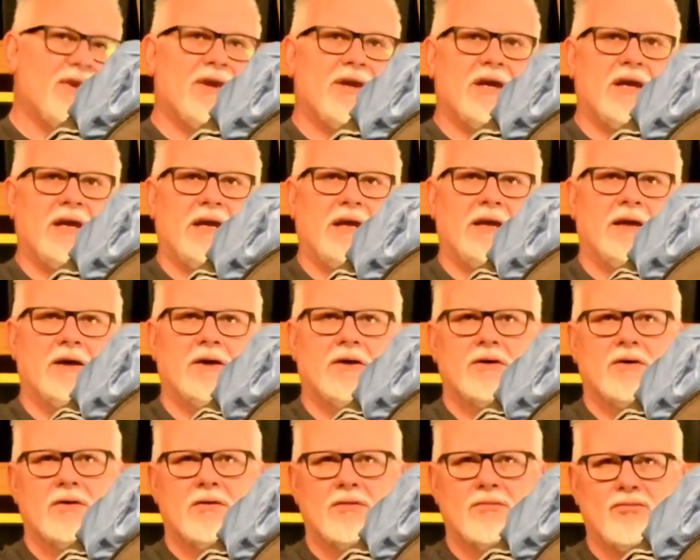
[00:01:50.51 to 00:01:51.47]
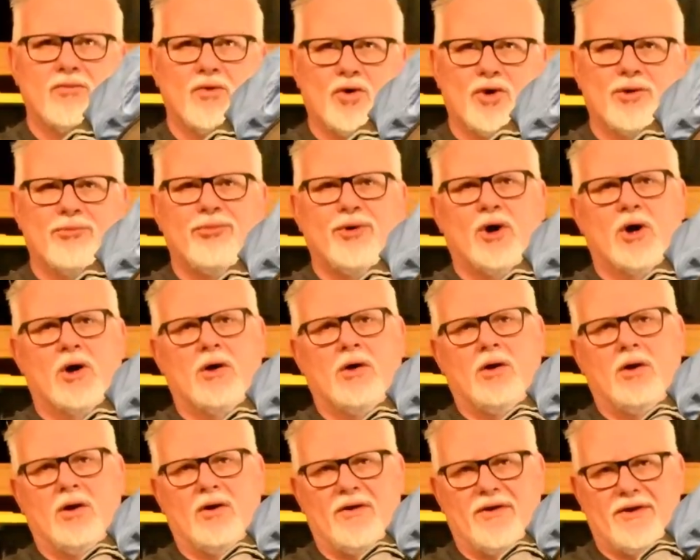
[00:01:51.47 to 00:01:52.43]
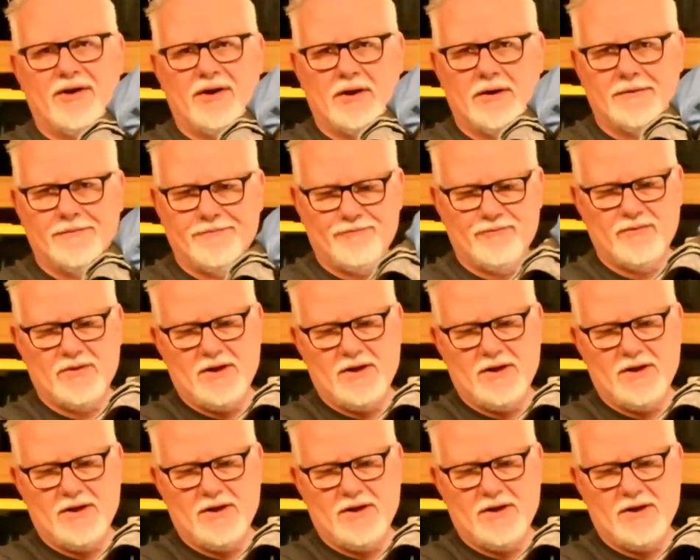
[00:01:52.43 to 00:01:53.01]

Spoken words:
the water bottle, the